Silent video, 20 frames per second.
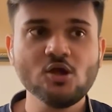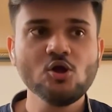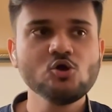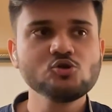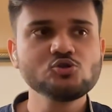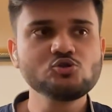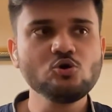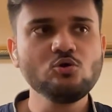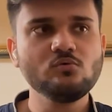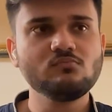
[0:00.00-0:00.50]

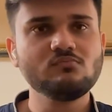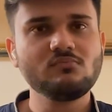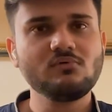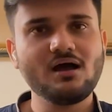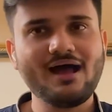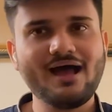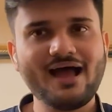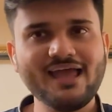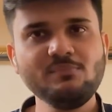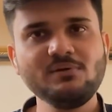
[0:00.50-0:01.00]
So
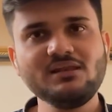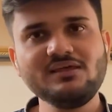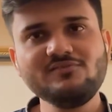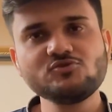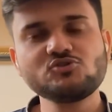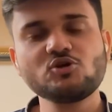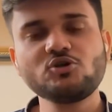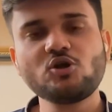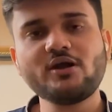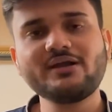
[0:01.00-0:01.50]
I believe you
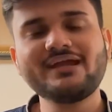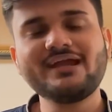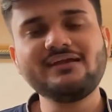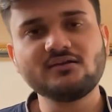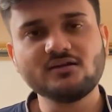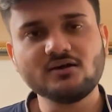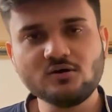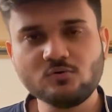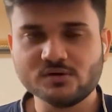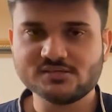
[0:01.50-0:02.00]
should not get
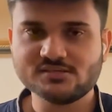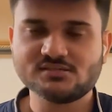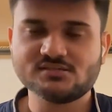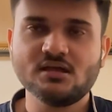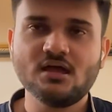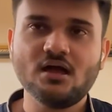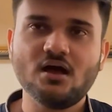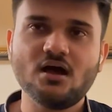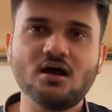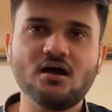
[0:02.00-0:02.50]
nervous.
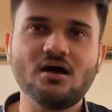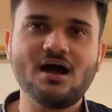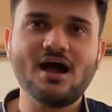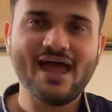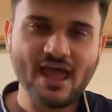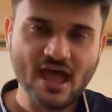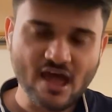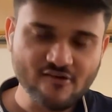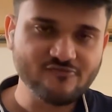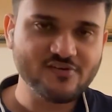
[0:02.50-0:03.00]
I
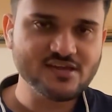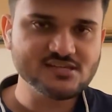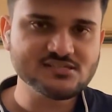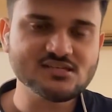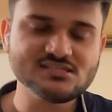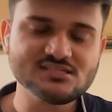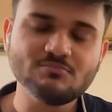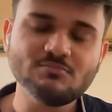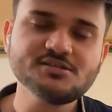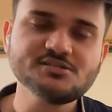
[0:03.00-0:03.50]
have faced a
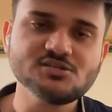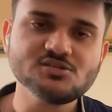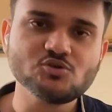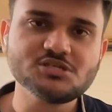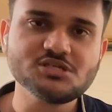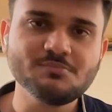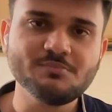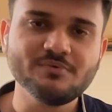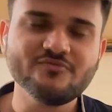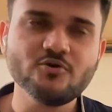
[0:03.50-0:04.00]
similar
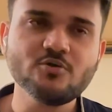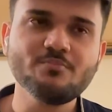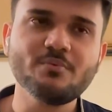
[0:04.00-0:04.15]
situation before,